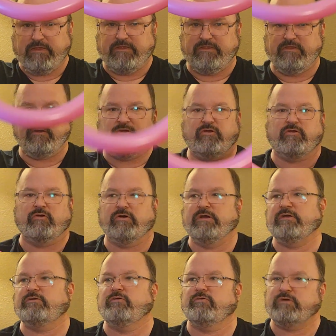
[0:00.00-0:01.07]
And then you're
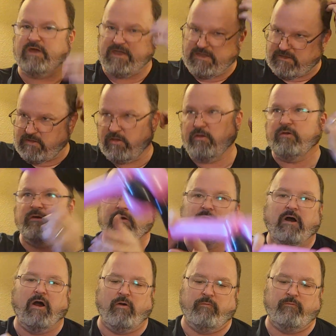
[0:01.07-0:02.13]
going to take,
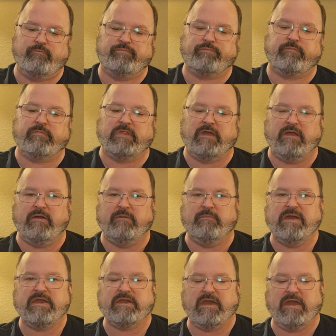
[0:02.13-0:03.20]
and
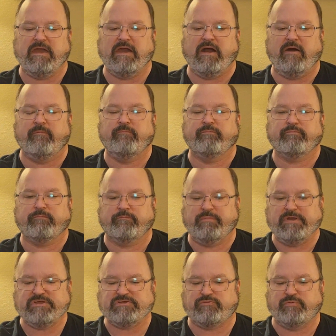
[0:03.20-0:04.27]
make a
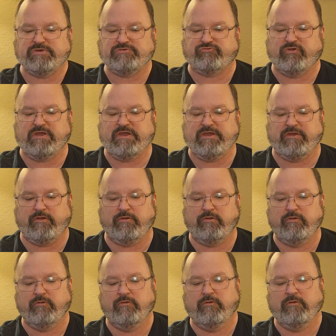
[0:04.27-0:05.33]
pinch twist right here.
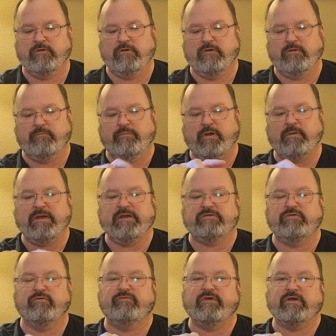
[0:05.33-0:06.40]
Probably a
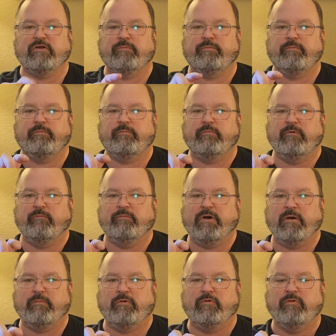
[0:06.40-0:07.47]
2-finger
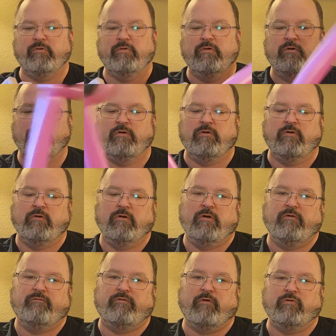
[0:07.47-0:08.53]
bubble,
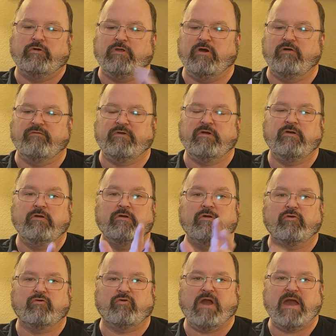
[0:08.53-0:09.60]
fold it over,
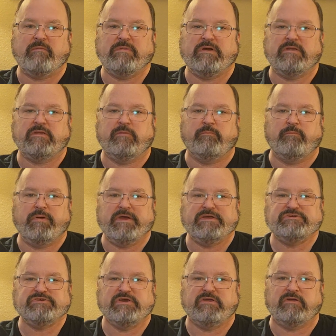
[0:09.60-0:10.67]
grab it,
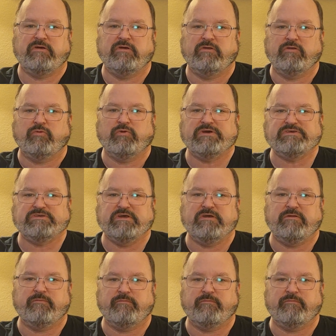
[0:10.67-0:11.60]
pinch it, twist it.